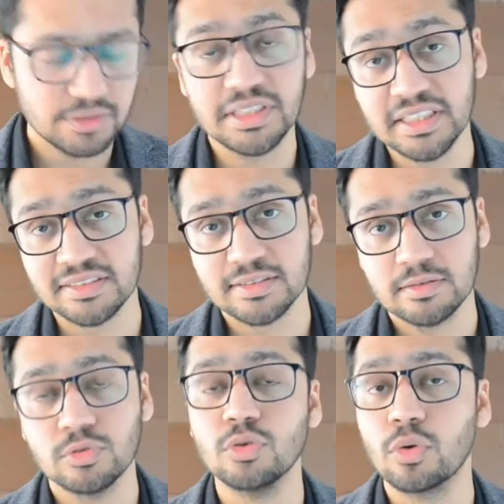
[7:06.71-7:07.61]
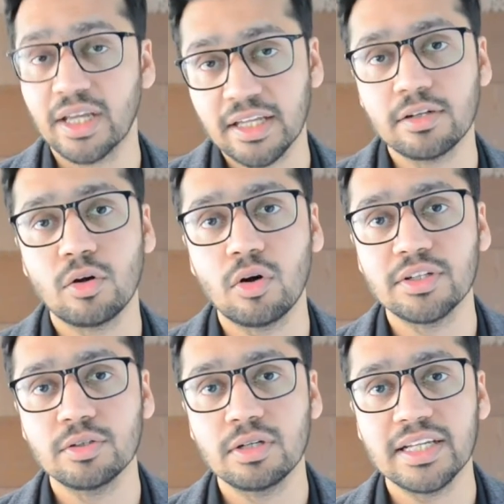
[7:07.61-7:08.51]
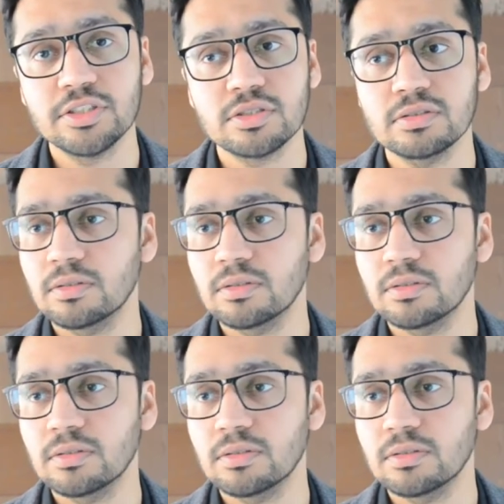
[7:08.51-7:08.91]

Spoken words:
Yes, you can record your lecture,